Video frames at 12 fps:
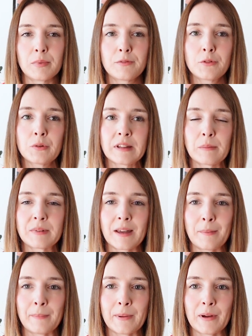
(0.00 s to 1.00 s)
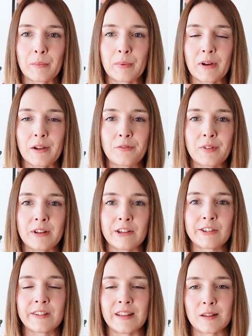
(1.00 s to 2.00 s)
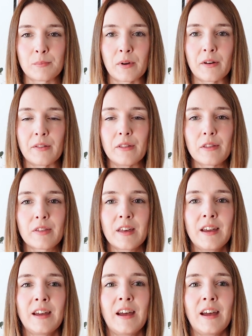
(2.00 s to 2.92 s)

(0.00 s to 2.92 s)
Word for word: before September, but I finished this month.